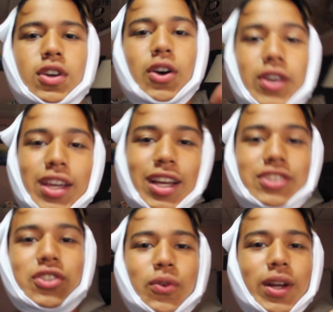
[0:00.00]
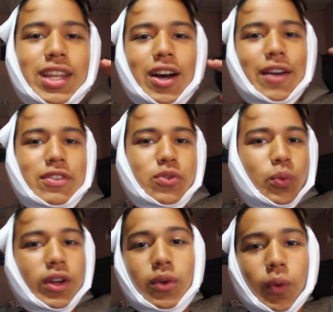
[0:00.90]
Okay guys, so right now I have this
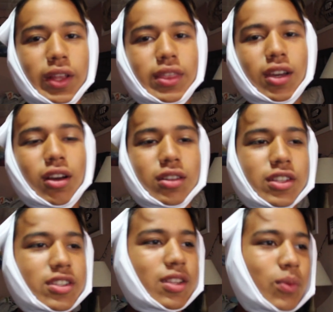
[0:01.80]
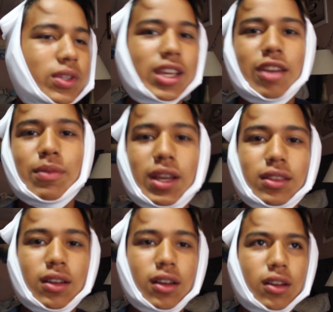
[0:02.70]
weird white thing on. This is what they gave me
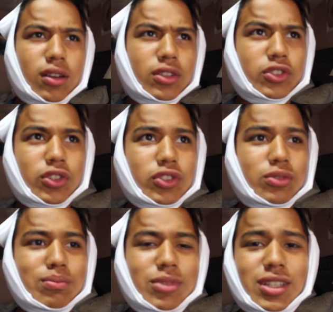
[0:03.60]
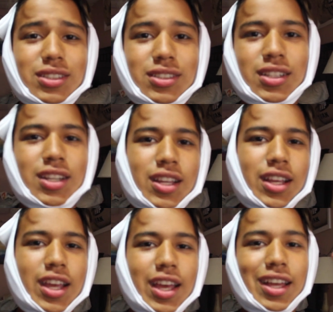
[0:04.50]
at the surgeon place.
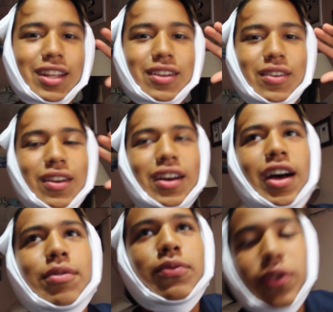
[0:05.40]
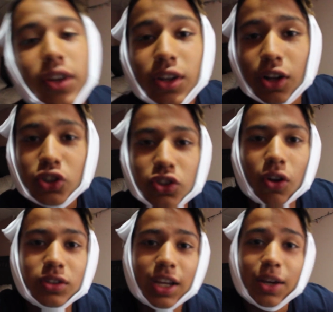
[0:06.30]
And I've been feeling nauseous
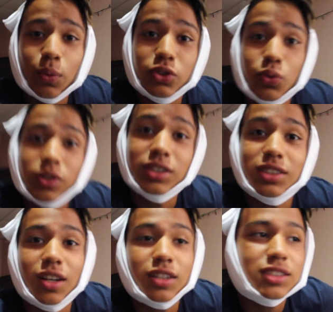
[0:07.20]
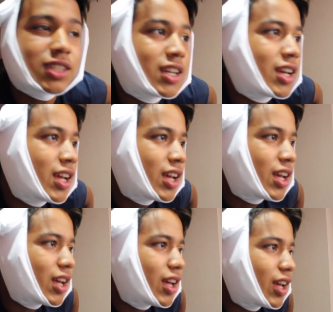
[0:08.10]
all day, which really sucks.
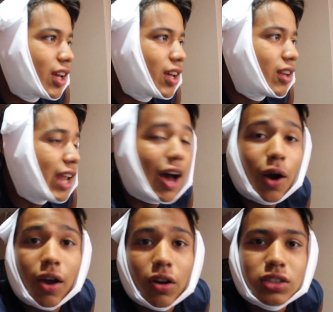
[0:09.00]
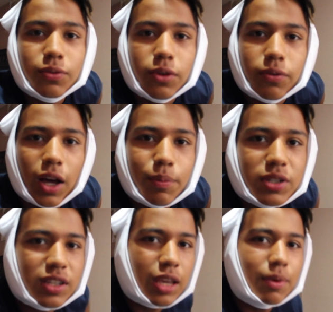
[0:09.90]
And now I honestly feel fine
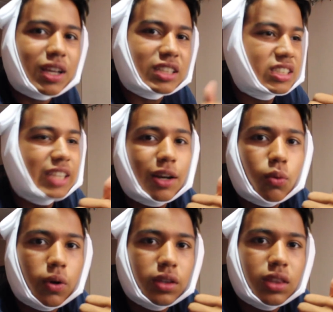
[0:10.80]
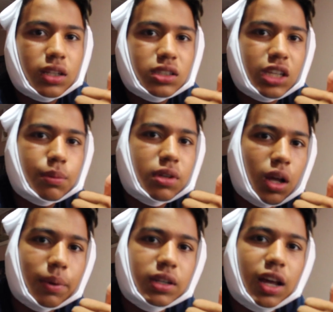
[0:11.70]
because they gave me like a steroid thing to keep the
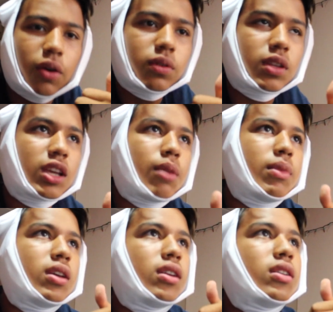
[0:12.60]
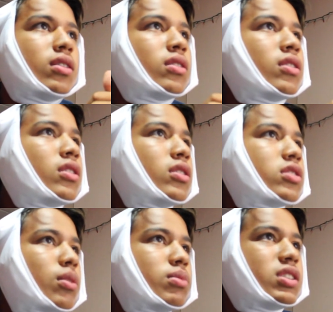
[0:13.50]
numbing down. They gave me
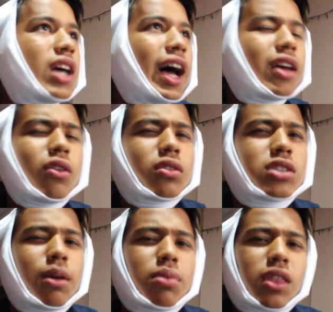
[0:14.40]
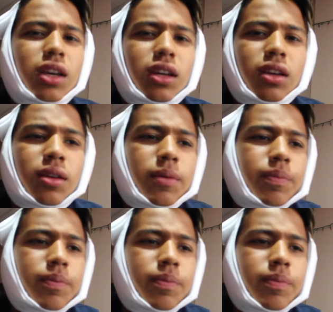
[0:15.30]
some Tylenol type thing.